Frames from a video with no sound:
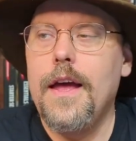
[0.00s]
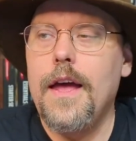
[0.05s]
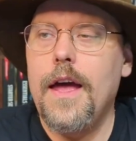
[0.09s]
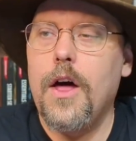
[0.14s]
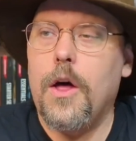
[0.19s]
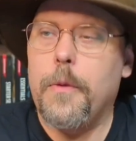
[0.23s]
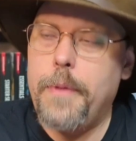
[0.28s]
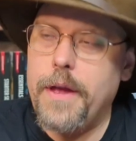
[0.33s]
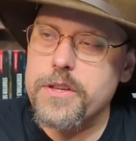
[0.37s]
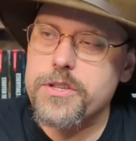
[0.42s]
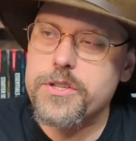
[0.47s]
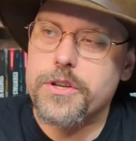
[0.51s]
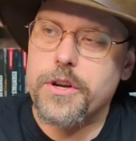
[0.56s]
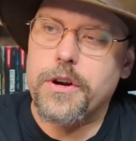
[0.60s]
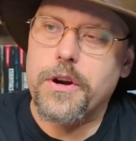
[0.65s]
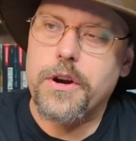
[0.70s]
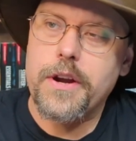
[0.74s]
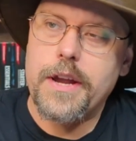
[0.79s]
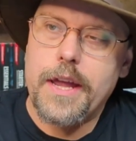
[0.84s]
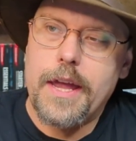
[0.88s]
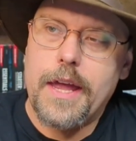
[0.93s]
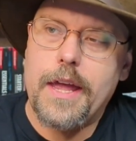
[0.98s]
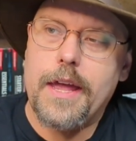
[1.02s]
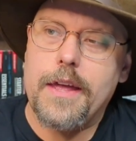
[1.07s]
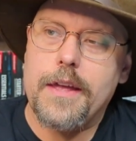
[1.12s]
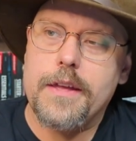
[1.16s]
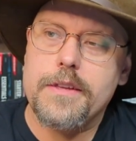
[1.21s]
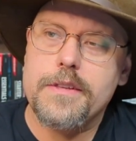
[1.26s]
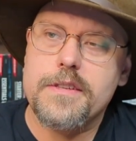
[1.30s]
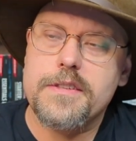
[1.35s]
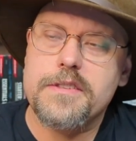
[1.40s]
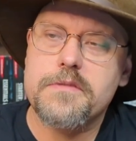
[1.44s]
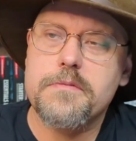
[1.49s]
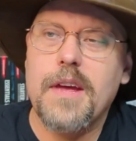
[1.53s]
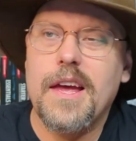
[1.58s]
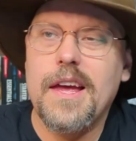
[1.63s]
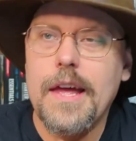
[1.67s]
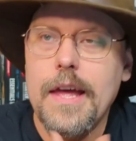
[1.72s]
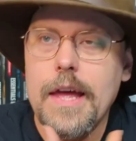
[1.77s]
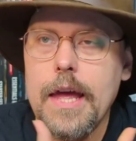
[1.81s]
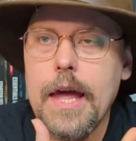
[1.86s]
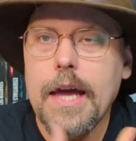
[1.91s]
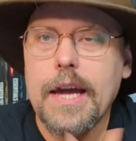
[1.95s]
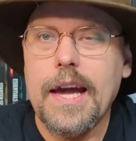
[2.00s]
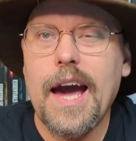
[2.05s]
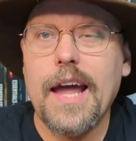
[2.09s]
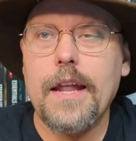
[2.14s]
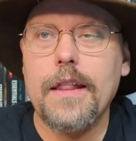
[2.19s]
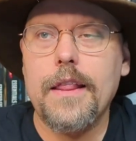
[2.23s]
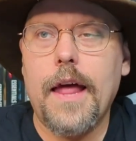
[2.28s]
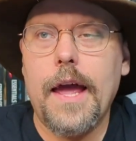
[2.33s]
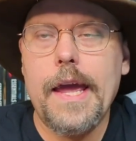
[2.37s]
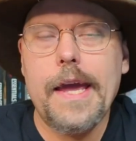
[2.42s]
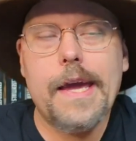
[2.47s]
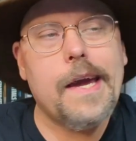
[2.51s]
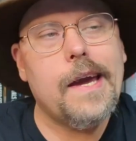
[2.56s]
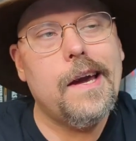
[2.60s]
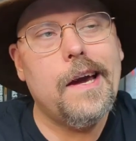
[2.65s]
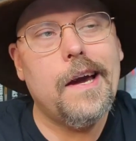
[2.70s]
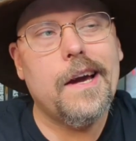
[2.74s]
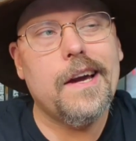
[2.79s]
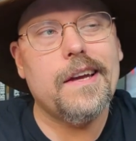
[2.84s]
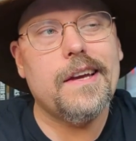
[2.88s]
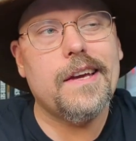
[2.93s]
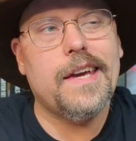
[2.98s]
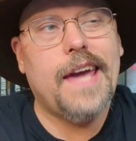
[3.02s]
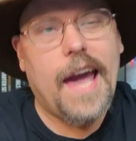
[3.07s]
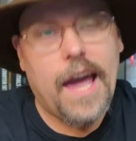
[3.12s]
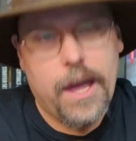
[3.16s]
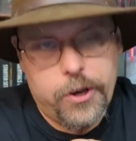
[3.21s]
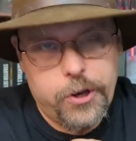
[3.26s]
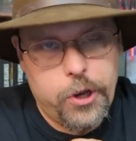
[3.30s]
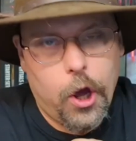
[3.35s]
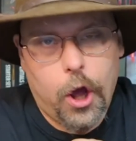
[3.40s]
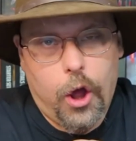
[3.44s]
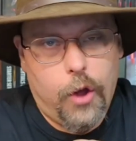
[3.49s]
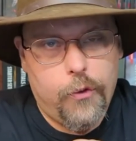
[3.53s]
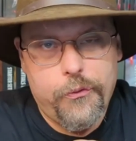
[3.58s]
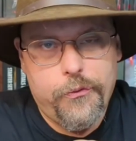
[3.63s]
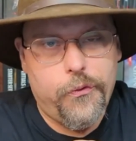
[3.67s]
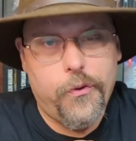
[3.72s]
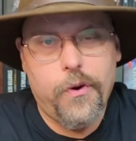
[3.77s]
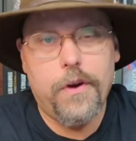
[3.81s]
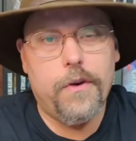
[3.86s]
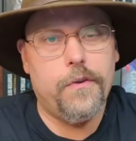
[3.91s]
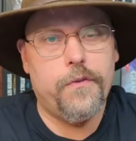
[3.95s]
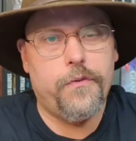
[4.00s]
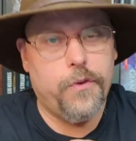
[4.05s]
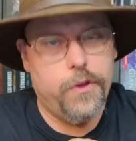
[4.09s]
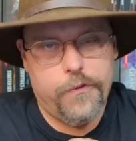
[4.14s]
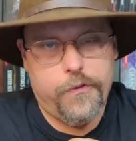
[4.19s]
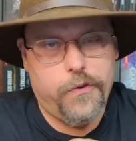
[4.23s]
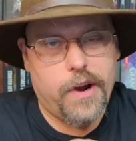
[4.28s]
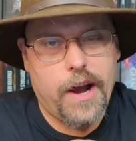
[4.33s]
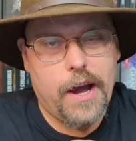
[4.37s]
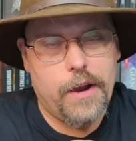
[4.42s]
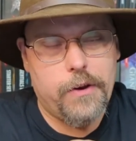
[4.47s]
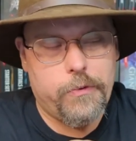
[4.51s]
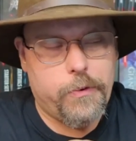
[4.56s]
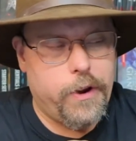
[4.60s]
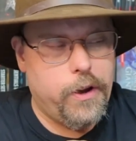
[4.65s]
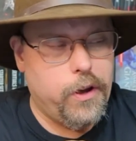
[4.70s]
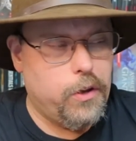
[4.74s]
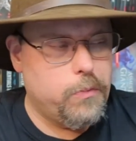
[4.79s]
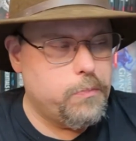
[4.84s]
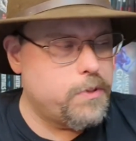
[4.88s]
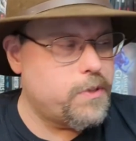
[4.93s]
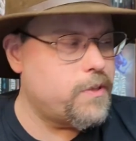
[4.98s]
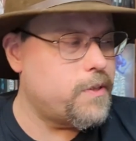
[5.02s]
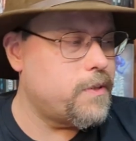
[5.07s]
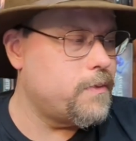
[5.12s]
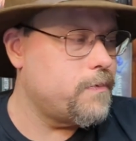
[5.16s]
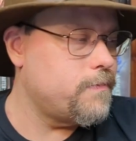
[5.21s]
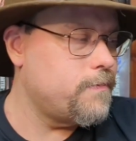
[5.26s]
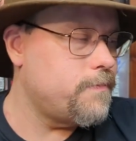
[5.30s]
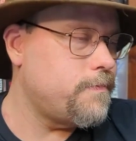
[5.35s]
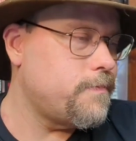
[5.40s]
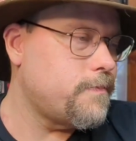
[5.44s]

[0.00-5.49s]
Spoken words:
Elminster is kind of like Gandalf for the Forgotten Realms.